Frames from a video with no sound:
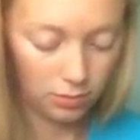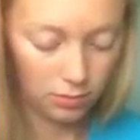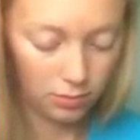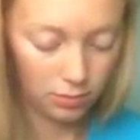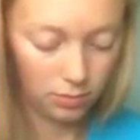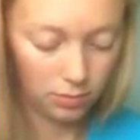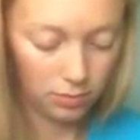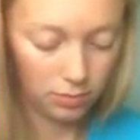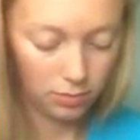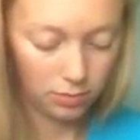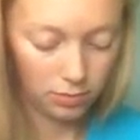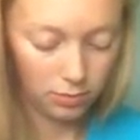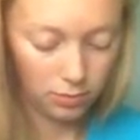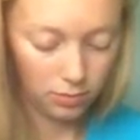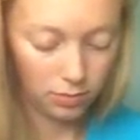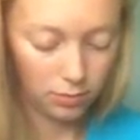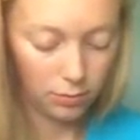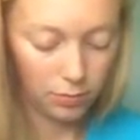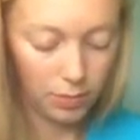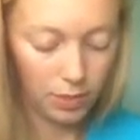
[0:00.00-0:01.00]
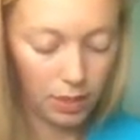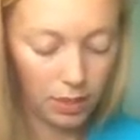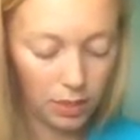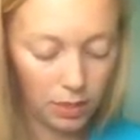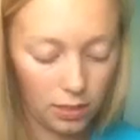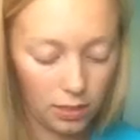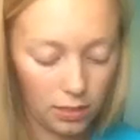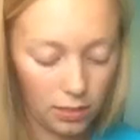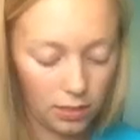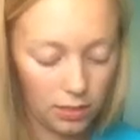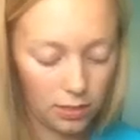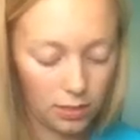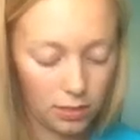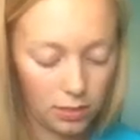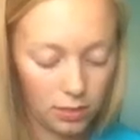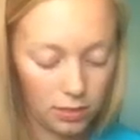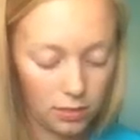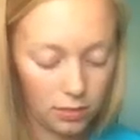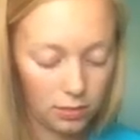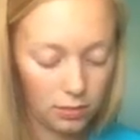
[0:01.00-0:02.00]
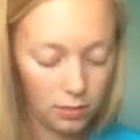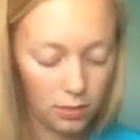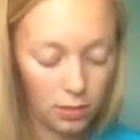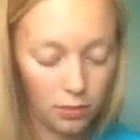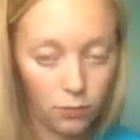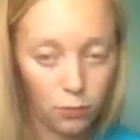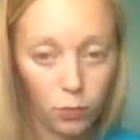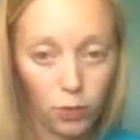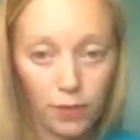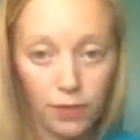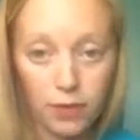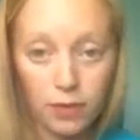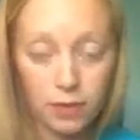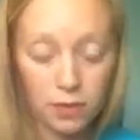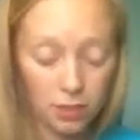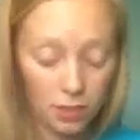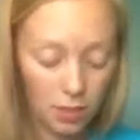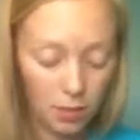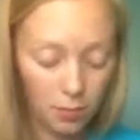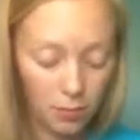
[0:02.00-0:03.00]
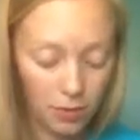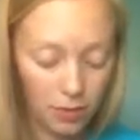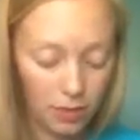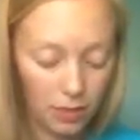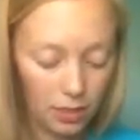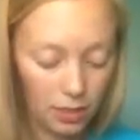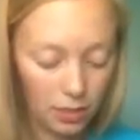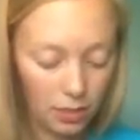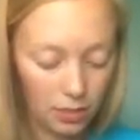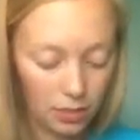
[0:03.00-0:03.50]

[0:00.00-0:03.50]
because of what this company is,